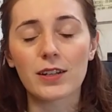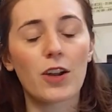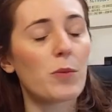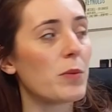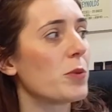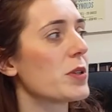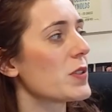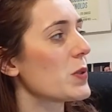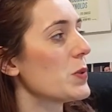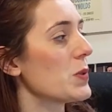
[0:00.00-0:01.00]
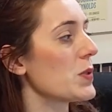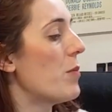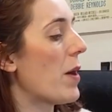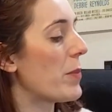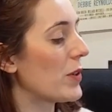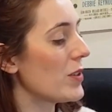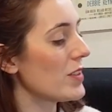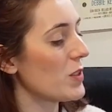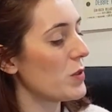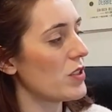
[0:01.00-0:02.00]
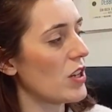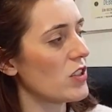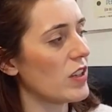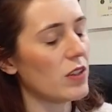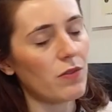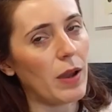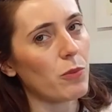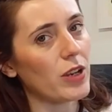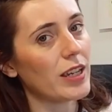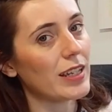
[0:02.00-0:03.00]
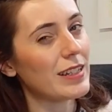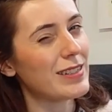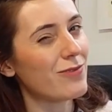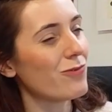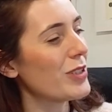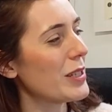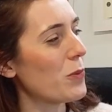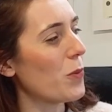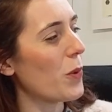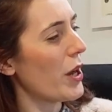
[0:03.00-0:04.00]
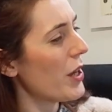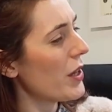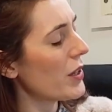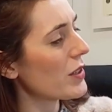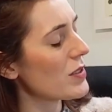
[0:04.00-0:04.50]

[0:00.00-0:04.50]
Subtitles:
I can't remember what it's called, but because this was such thick fabric, it didn't really work.